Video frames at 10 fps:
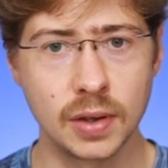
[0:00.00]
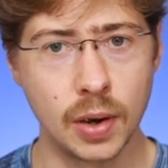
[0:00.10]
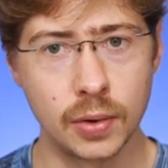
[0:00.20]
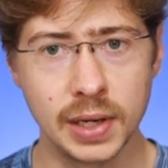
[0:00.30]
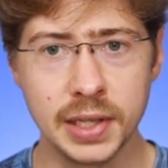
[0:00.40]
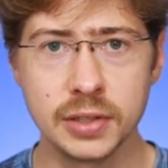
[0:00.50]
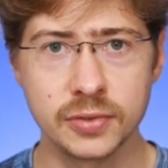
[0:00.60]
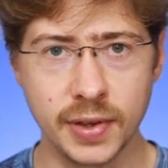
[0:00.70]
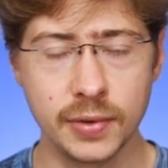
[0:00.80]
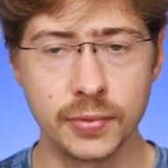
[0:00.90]
our least
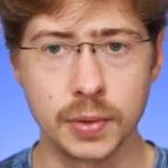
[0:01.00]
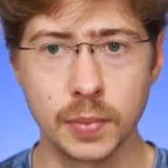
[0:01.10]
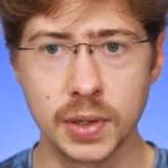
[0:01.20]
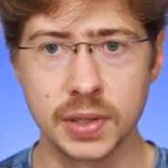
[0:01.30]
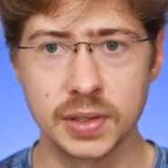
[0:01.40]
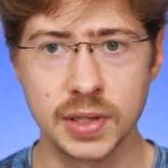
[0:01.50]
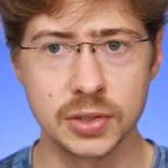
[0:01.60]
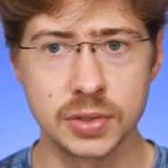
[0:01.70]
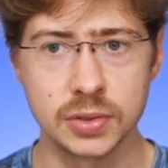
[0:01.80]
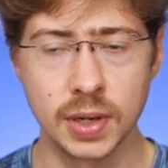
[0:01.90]
favorite
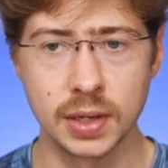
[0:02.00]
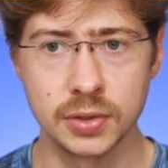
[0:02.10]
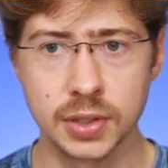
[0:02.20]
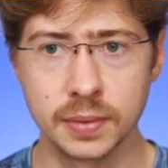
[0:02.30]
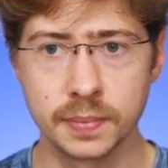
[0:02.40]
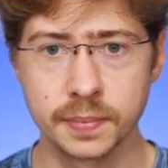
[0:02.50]
monetization strategy.